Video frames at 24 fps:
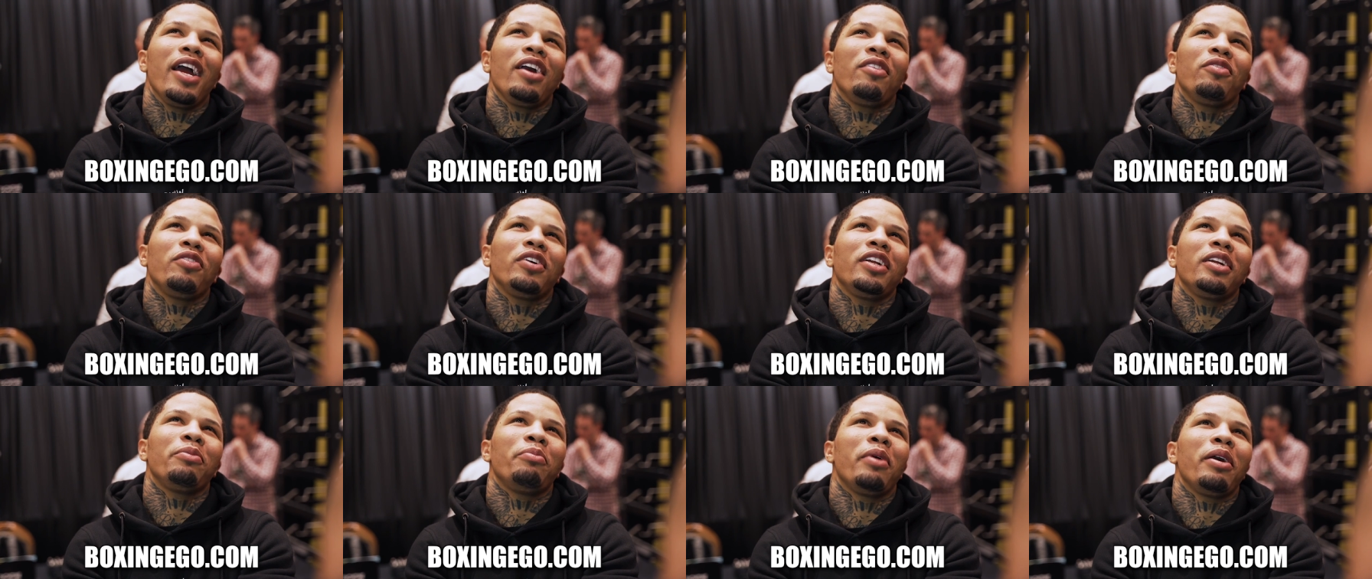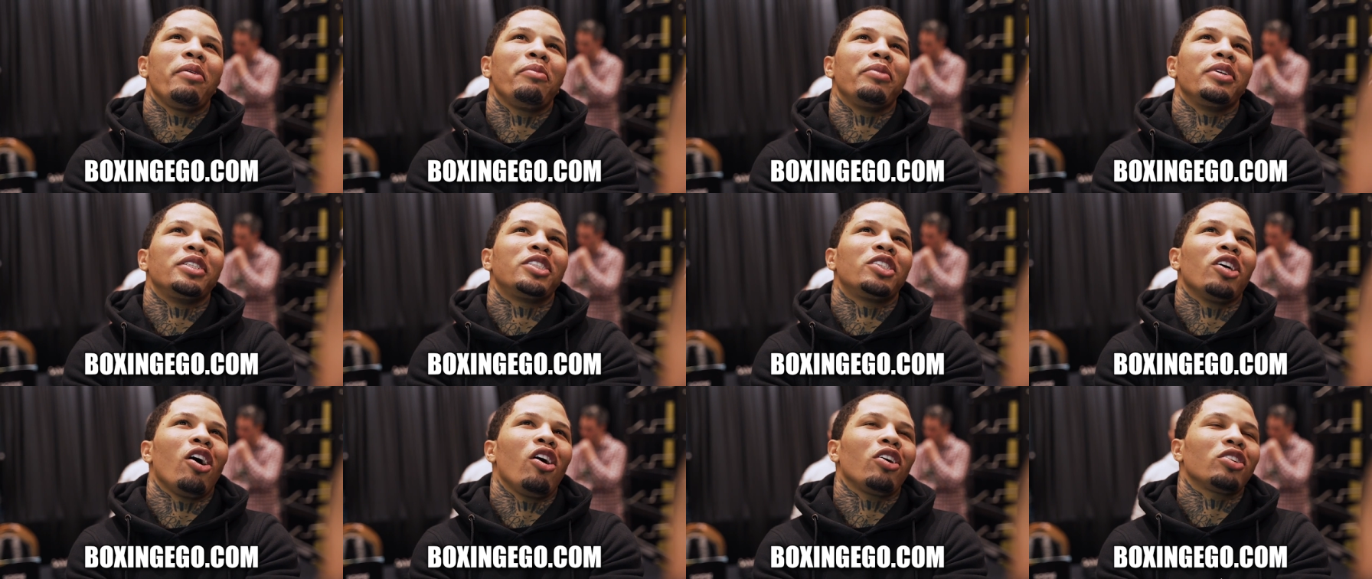
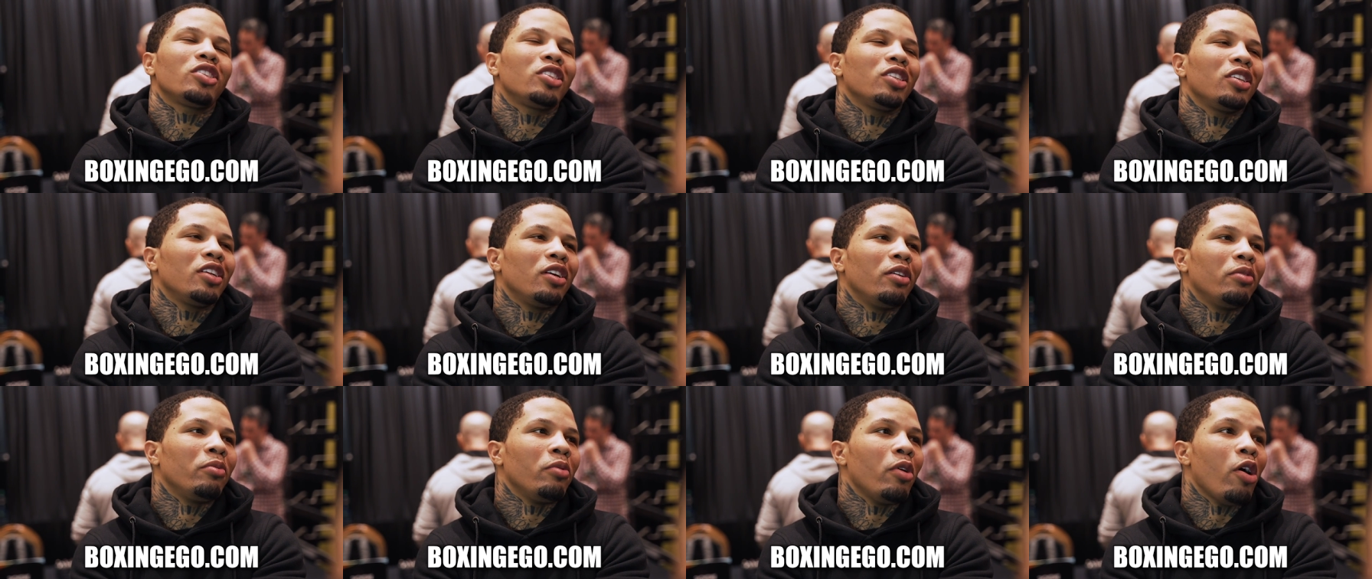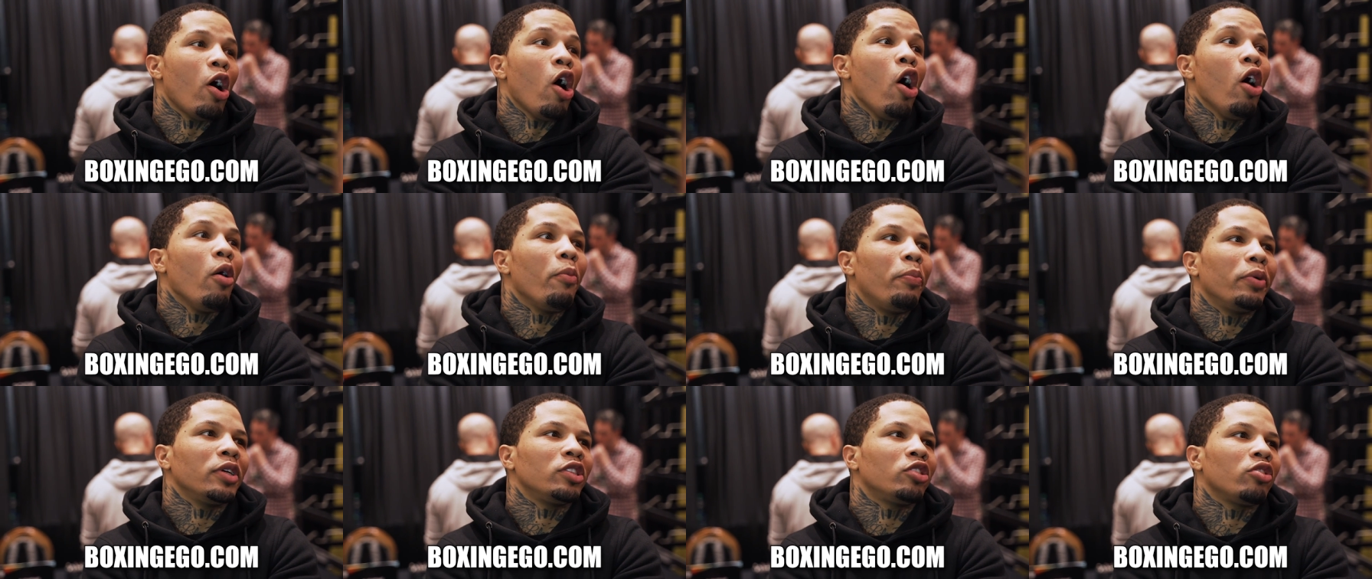Came
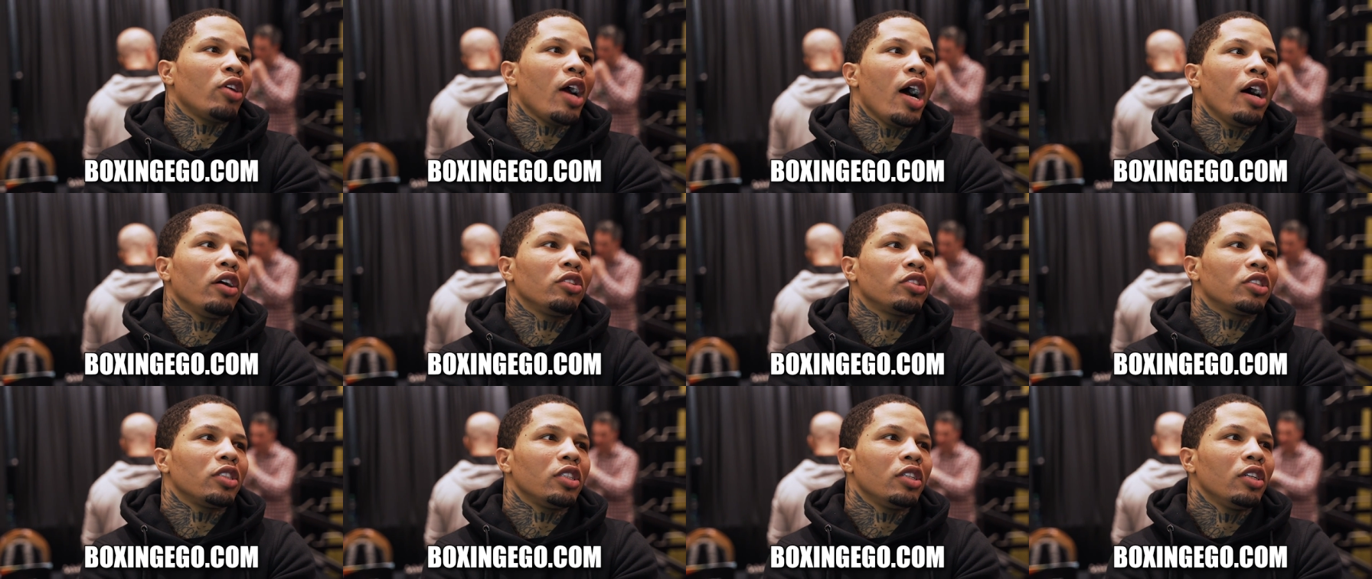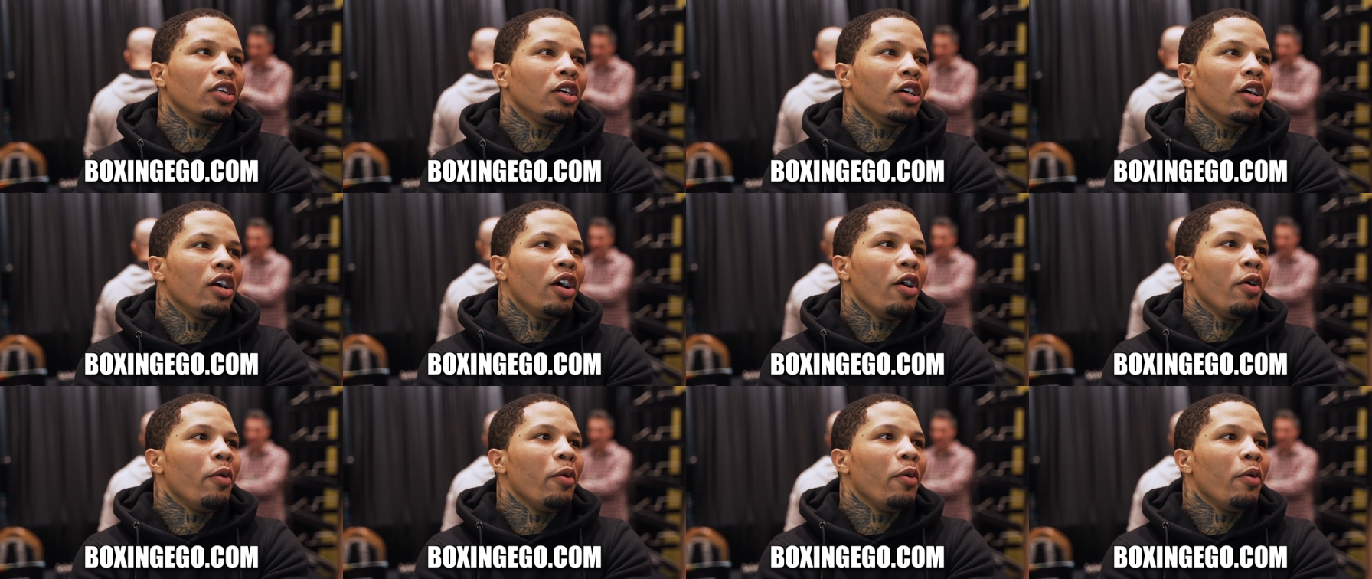out to the Thriller.